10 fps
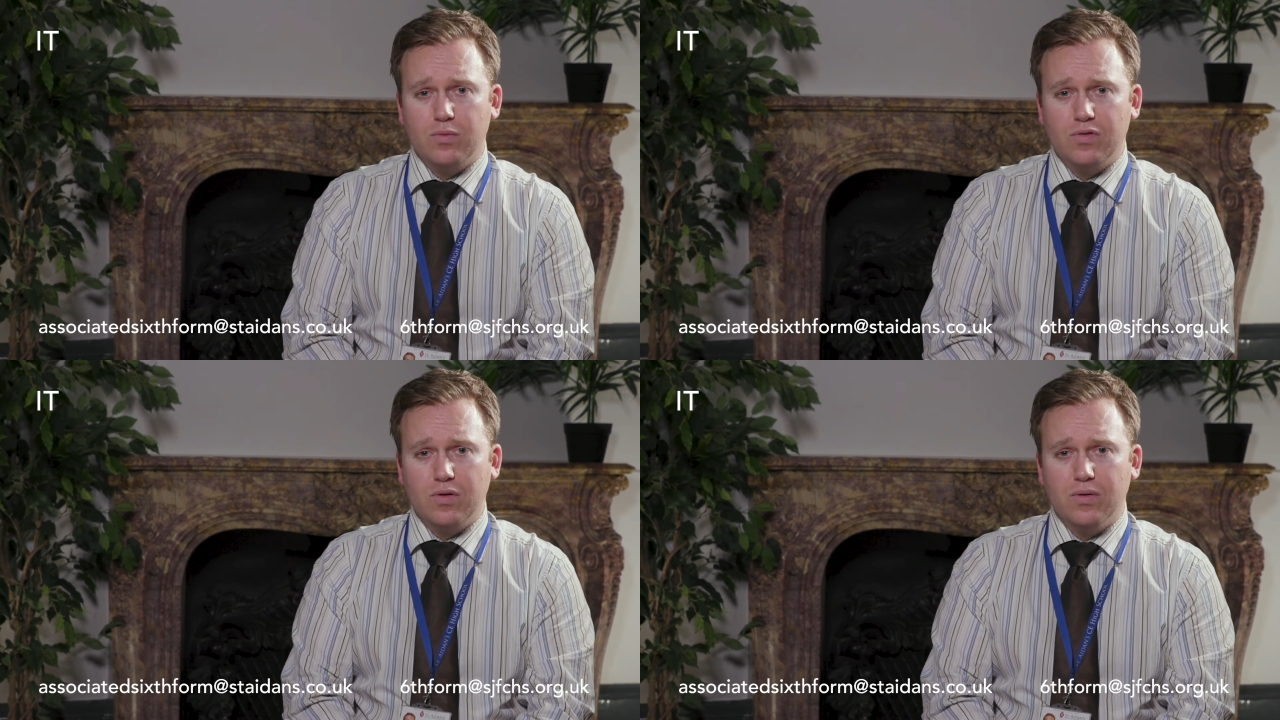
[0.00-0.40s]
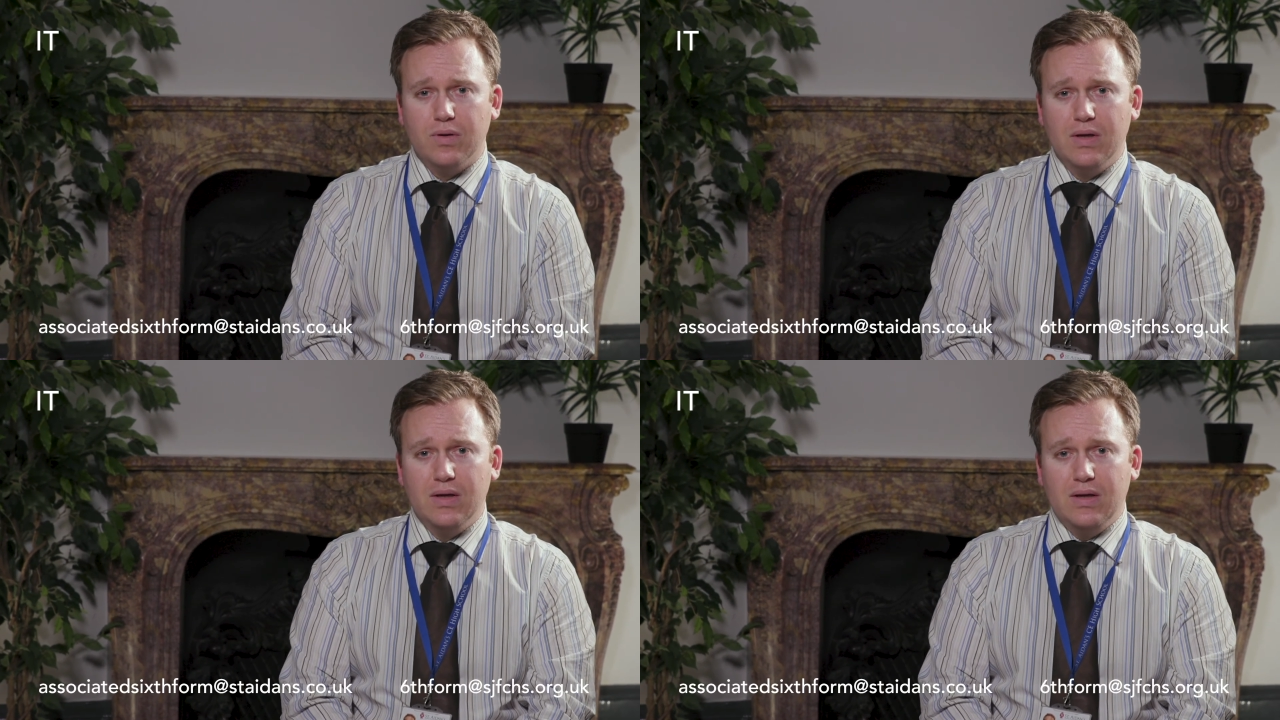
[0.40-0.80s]
a result.
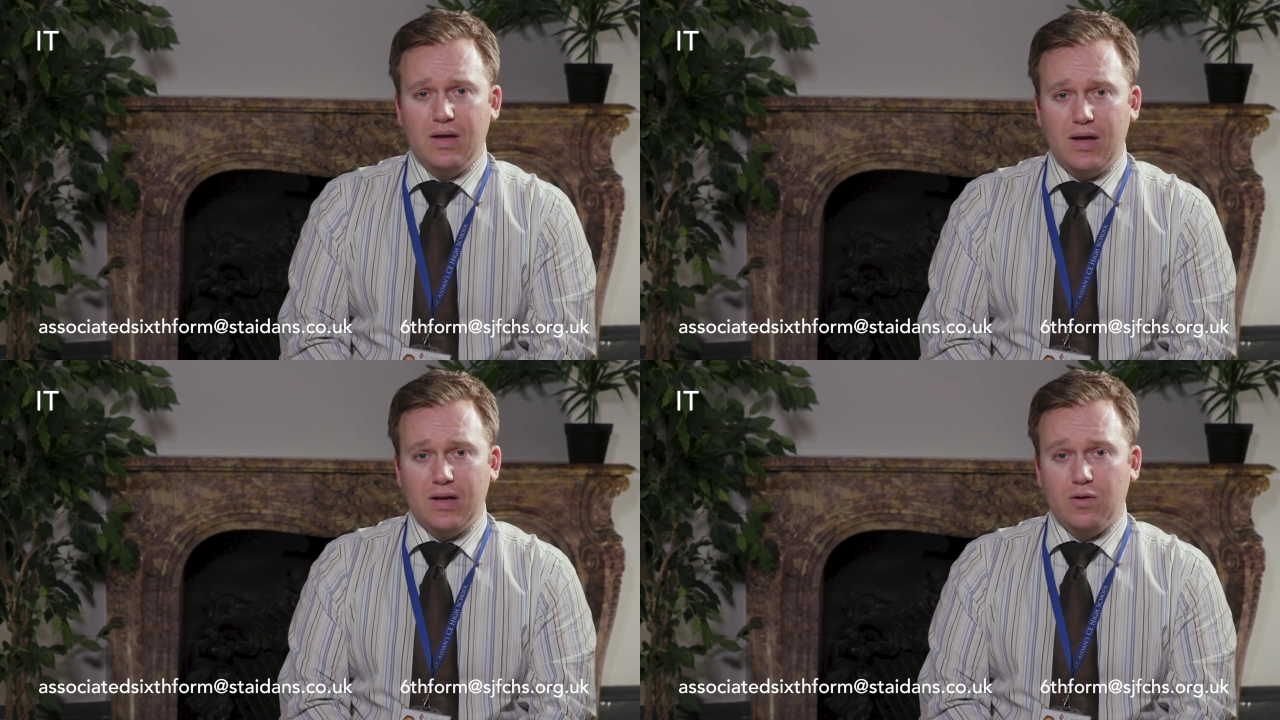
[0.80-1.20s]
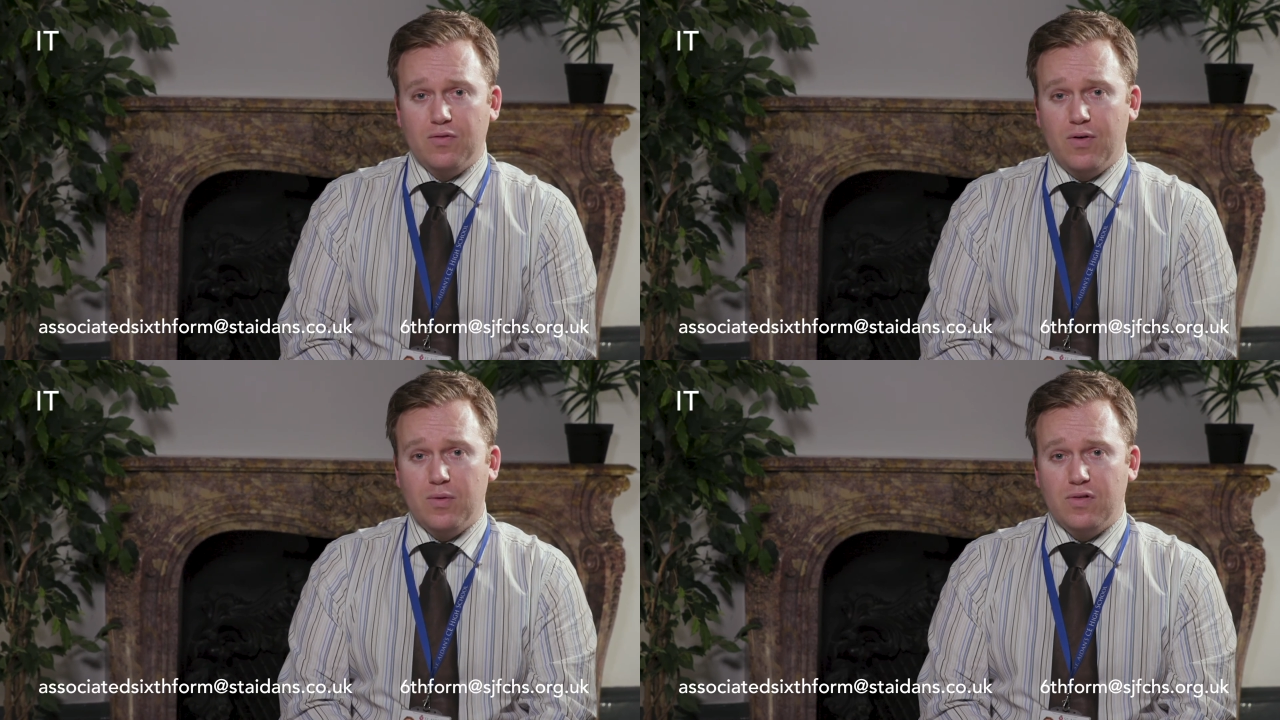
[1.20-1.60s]
And I'd
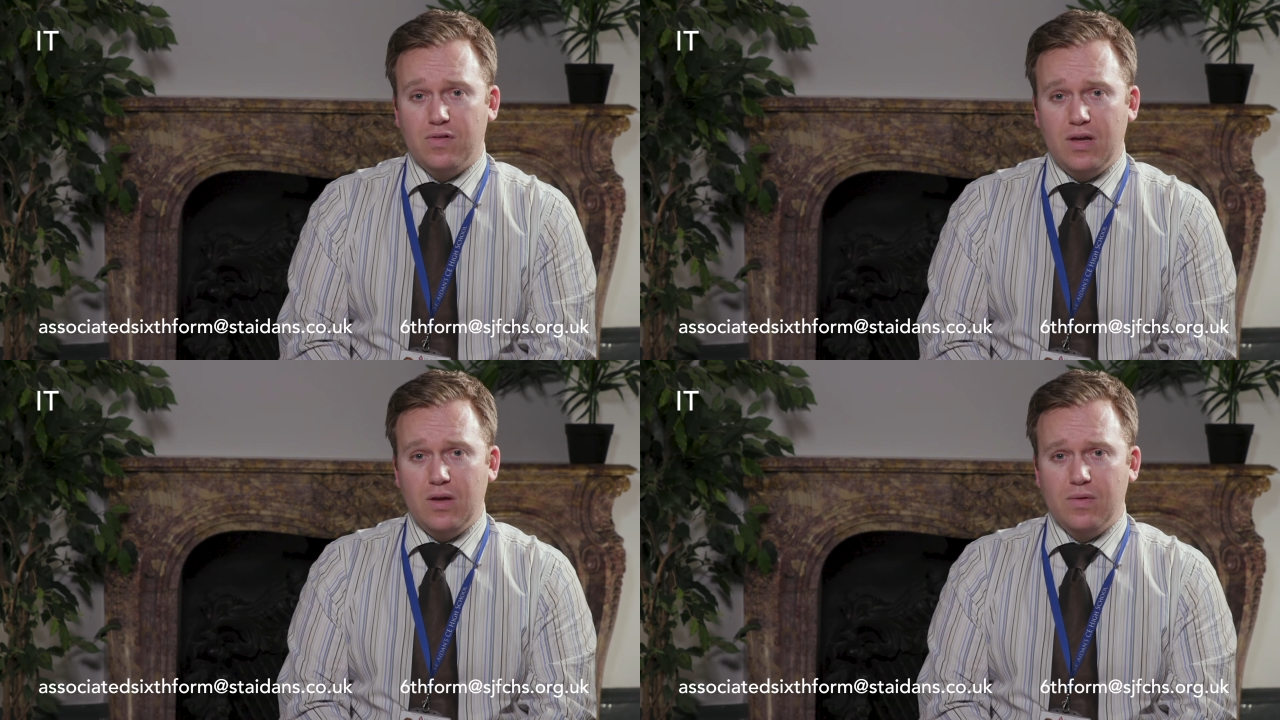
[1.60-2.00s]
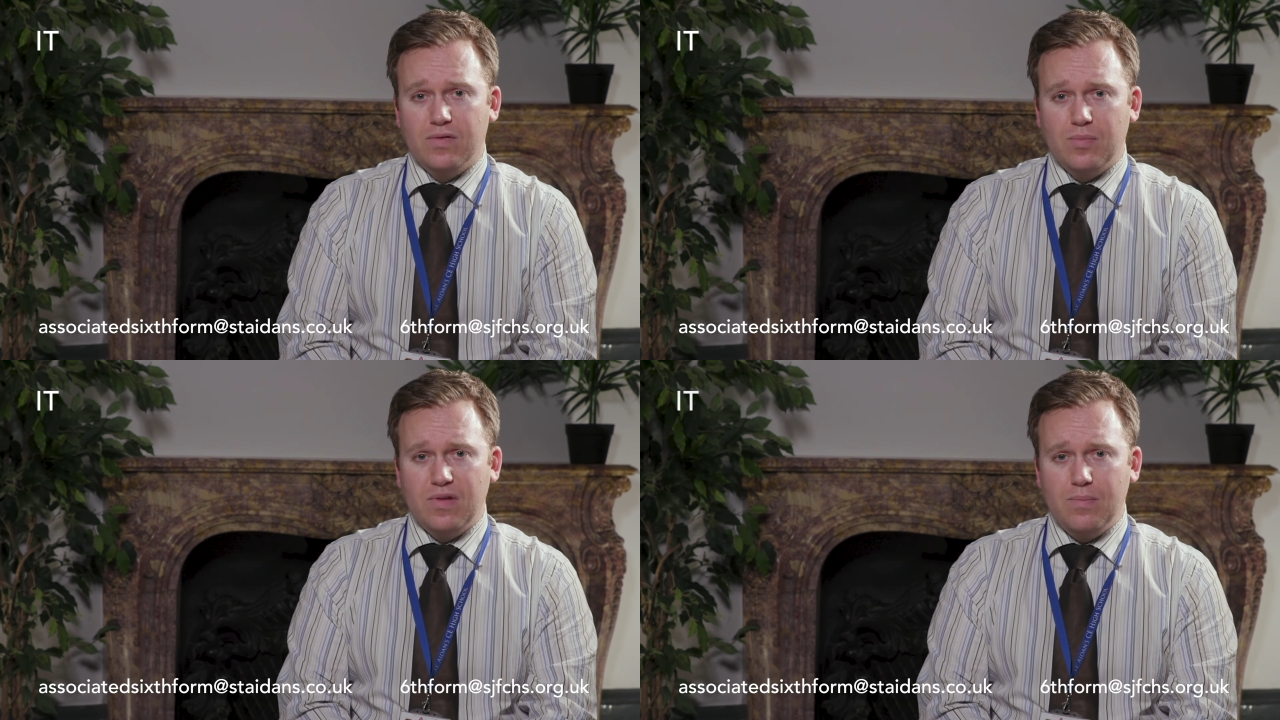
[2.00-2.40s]
look forward to seeing you in
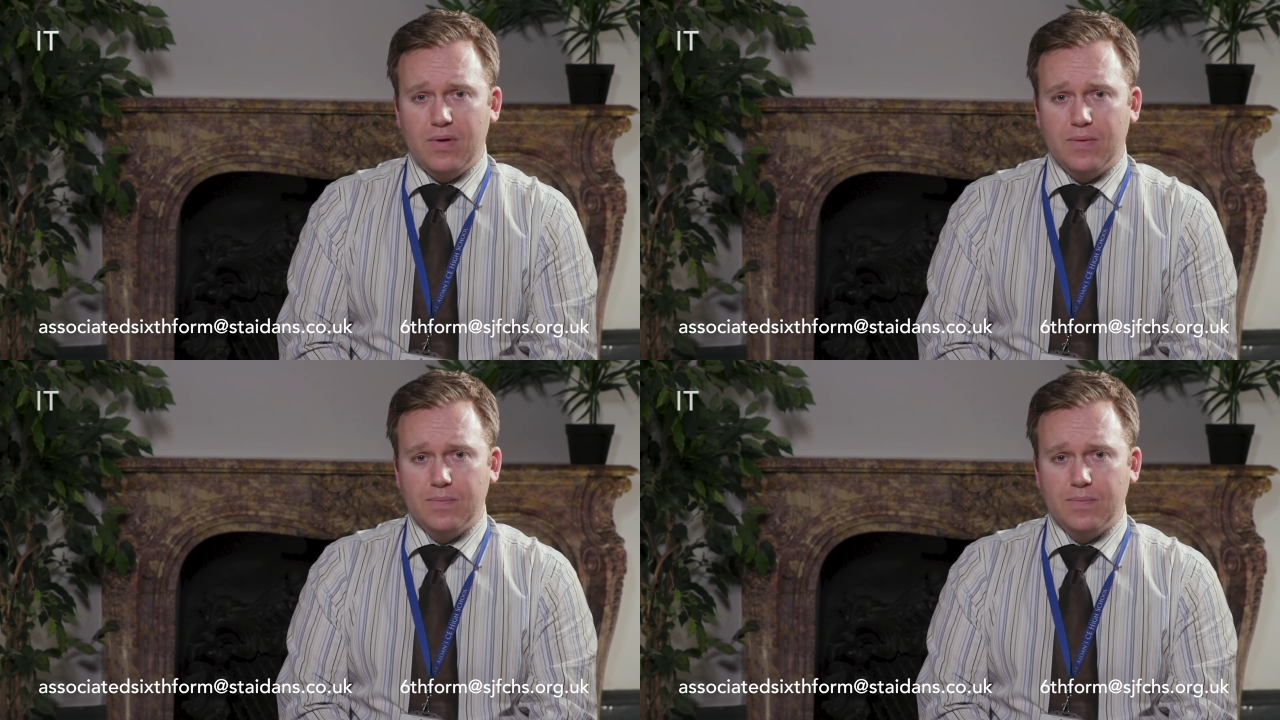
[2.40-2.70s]
September.